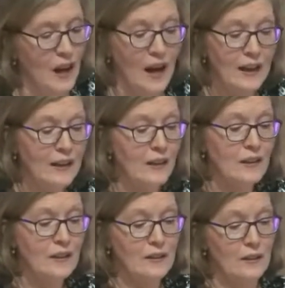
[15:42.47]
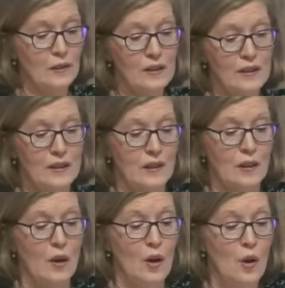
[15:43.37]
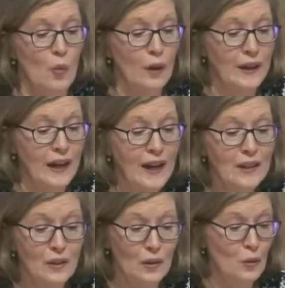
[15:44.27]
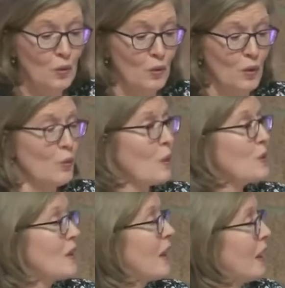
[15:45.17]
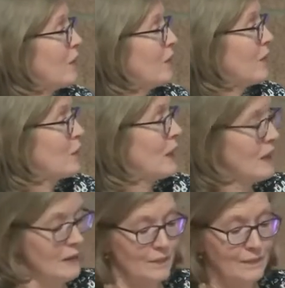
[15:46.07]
I can clearly see where God knew what was ahead for me.